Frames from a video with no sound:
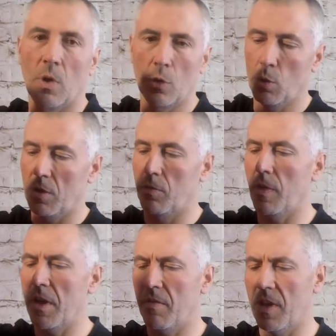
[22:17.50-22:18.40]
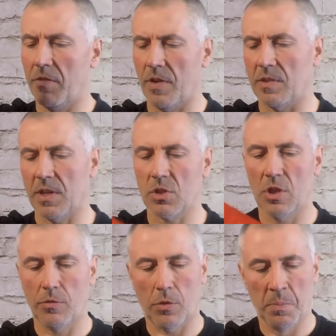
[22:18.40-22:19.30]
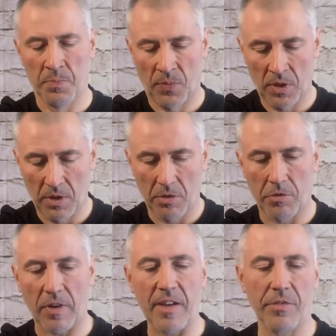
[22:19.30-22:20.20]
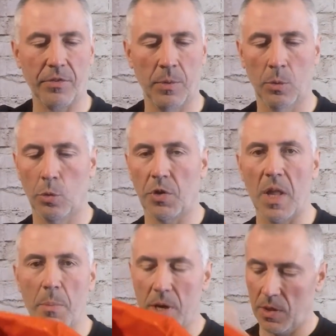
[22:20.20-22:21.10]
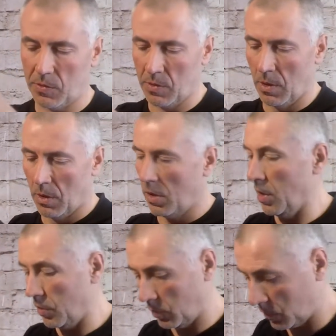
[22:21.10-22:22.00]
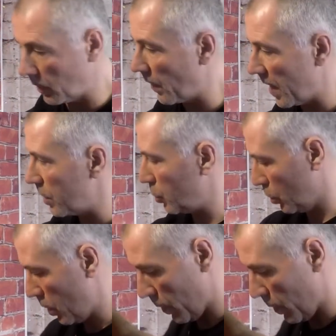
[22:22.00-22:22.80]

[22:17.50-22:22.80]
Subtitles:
You can do it very fast. Actually, for 5 to 10 minutes, it is ready to